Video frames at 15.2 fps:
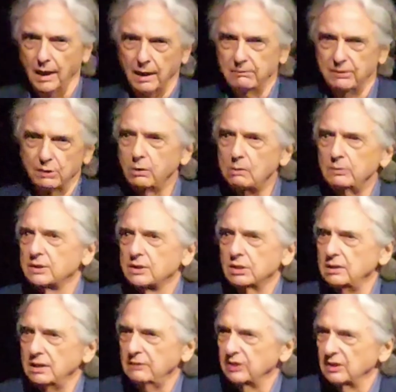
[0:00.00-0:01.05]
By the way, the woman
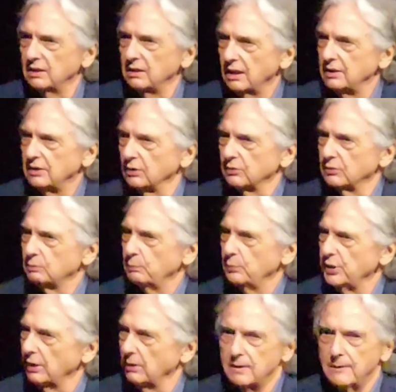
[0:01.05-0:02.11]
couldn't even, you know,
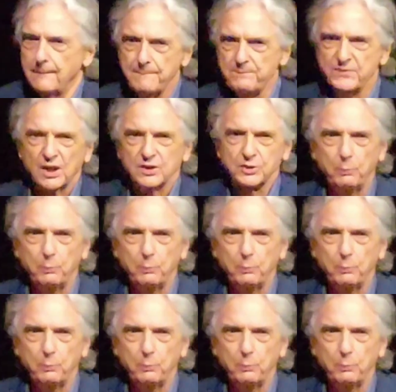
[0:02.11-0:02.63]
you know.